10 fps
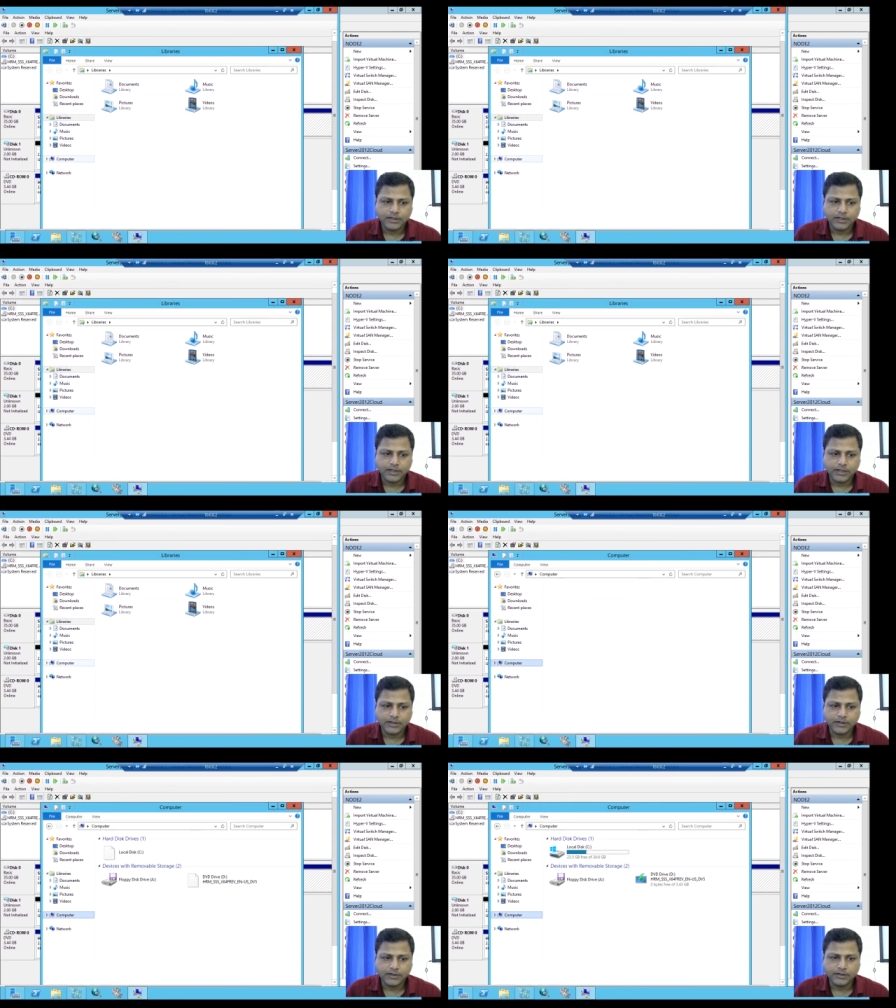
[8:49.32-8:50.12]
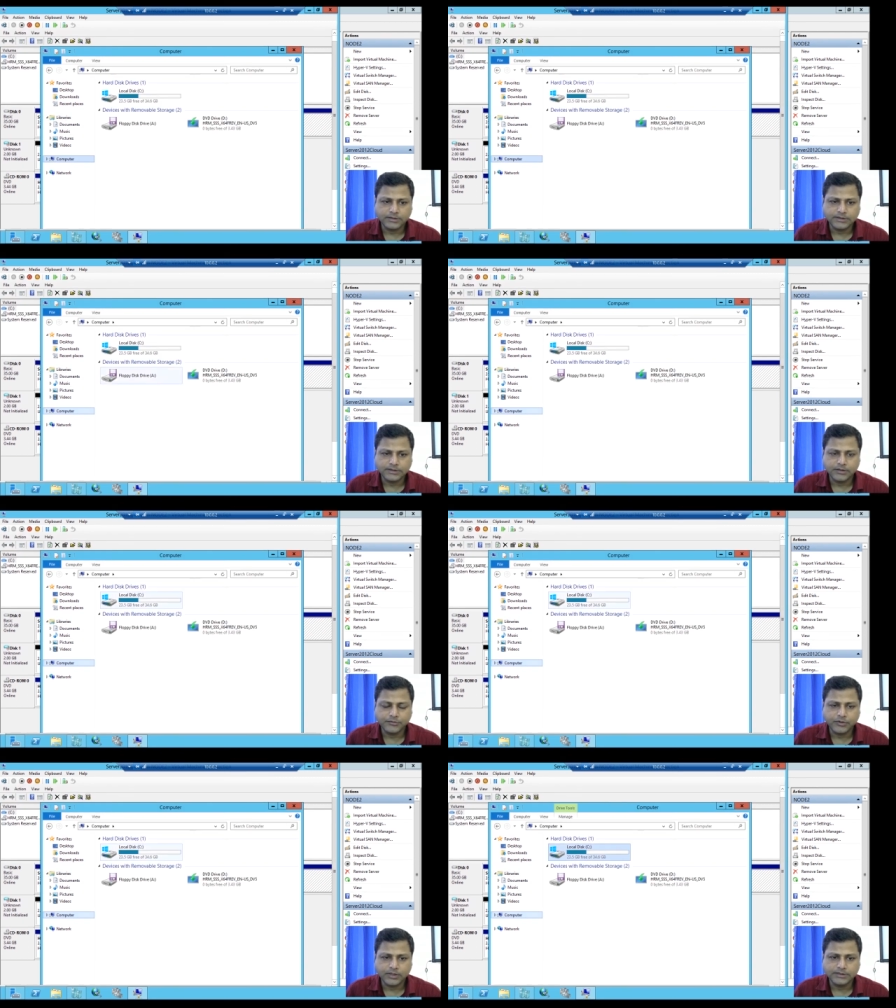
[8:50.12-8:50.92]
and in the system
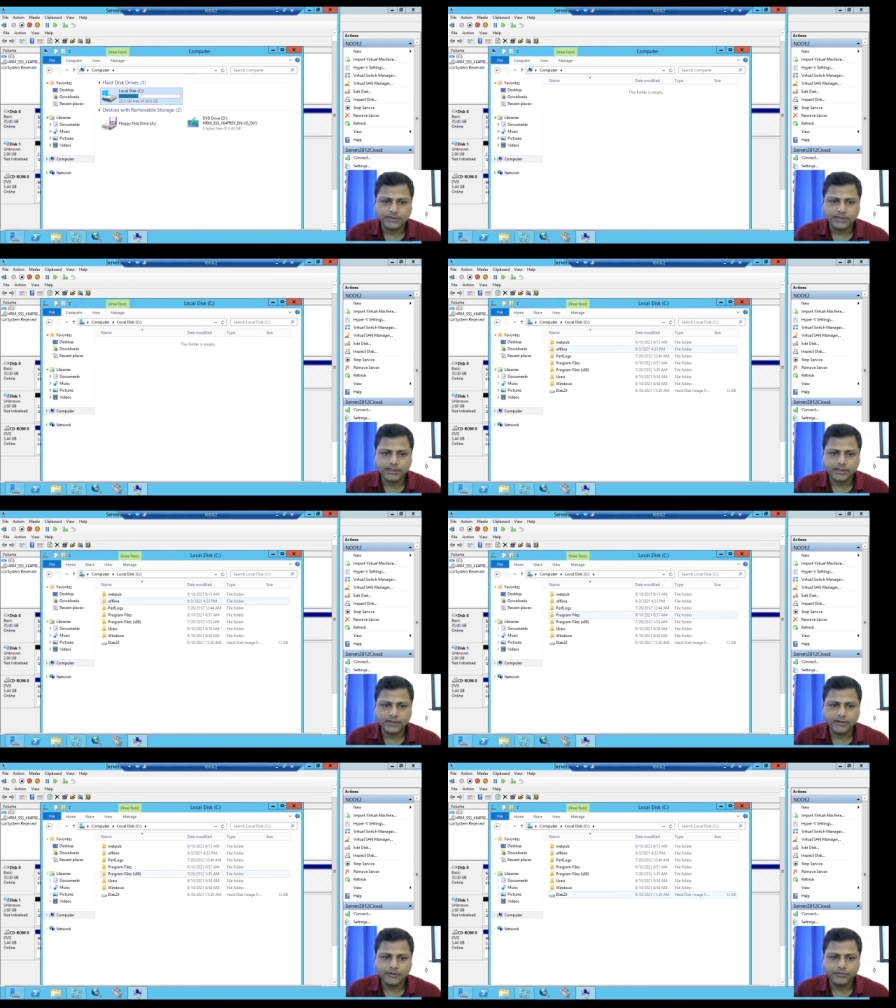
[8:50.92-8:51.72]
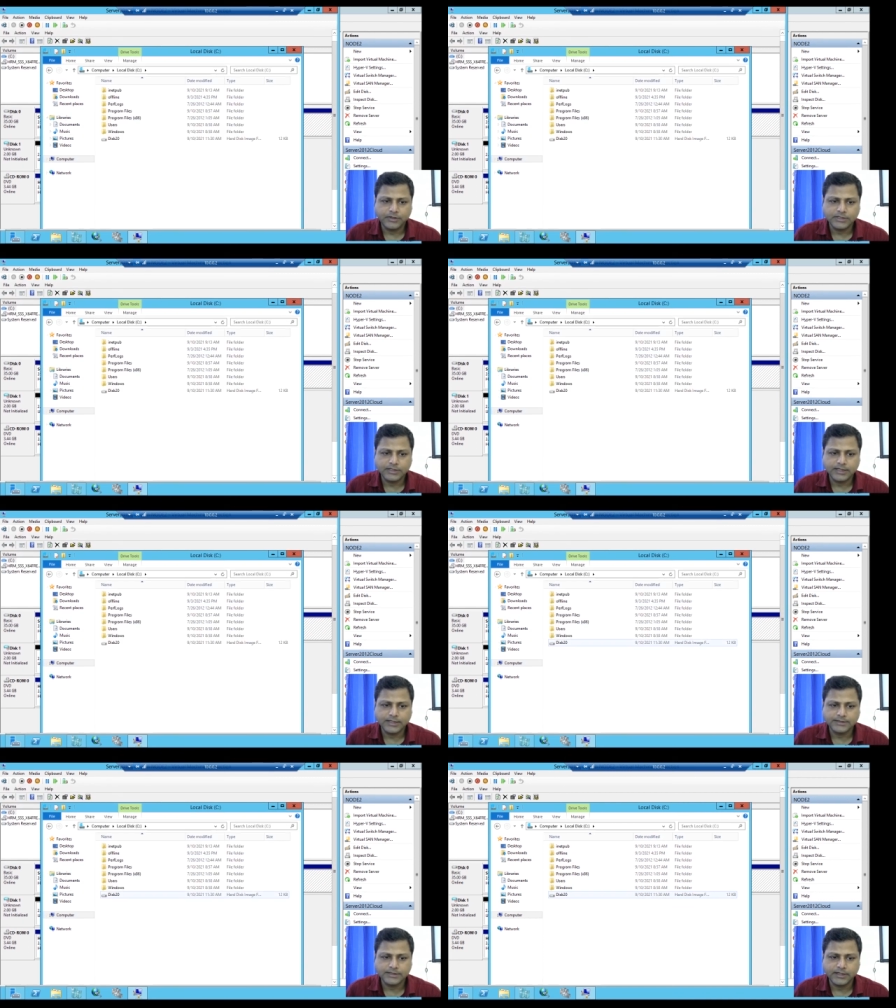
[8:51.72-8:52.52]
you can see that the VHD
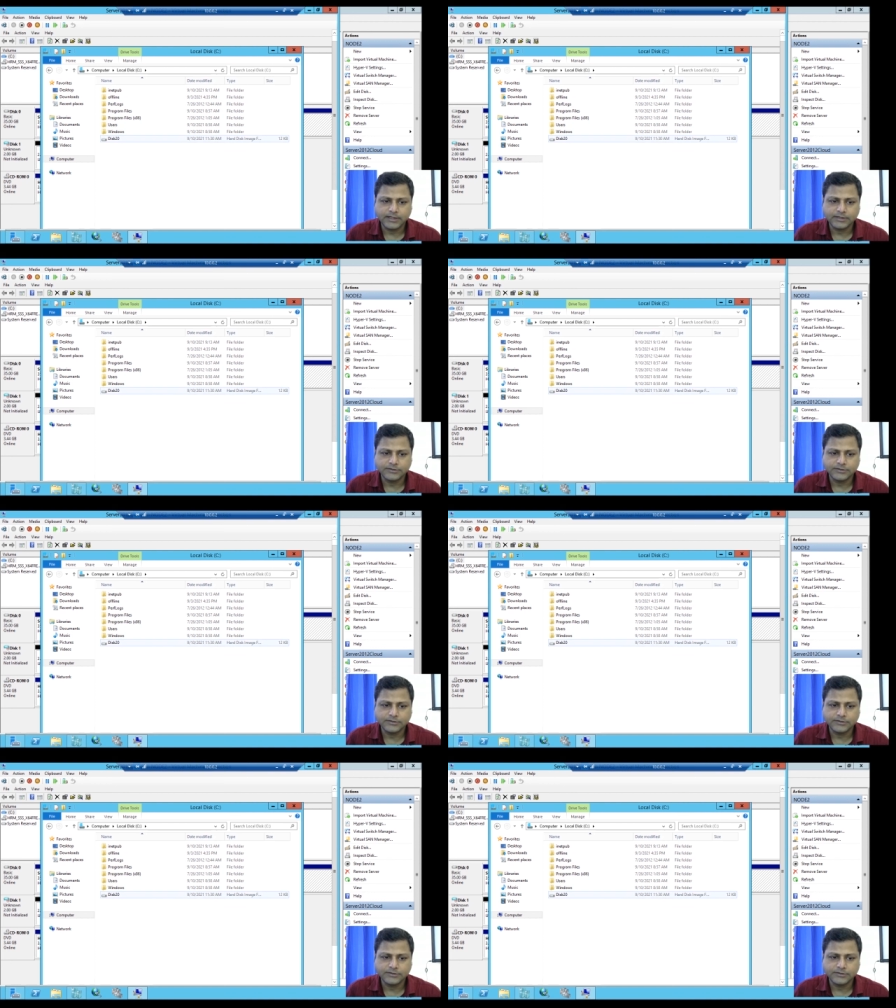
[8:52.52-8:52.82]
has created.